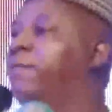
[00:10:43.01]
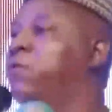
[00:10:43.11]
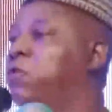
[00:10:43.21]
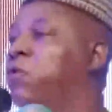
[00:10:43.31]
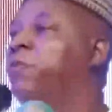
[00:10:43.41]

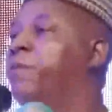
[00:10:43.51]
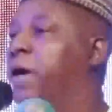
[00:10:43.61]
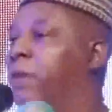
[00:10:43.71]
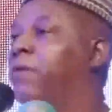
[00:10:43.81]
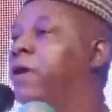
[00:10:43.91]
no
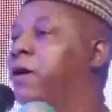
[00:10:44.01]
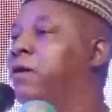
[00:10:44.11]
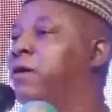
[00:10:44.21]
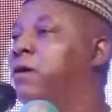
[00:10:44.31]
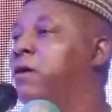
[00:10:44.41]
power
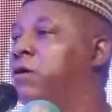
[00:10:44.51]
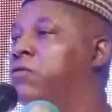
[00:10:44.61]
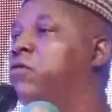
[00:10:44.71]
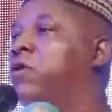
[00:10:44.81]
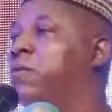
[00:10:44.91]

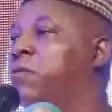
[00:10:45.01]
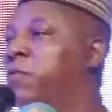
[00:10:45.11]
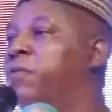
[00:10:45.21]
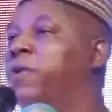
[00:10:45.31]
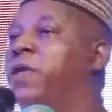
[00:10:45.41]
to
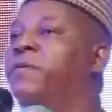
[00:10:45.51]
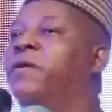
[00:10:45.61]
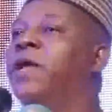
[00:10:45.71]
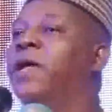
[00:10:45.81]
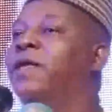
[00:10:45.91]
remove
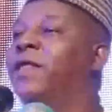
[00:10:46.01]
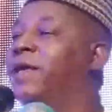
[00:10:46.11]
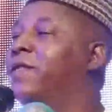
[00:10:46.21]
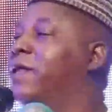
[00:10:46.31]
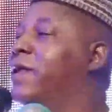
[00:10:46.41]
even an
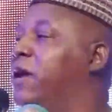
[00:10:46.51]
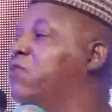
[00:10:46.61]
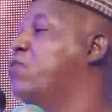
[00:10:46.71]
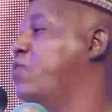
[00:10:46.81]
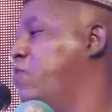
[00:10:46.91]
elected
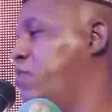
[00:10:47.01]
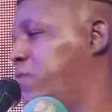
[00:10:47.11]
councillor.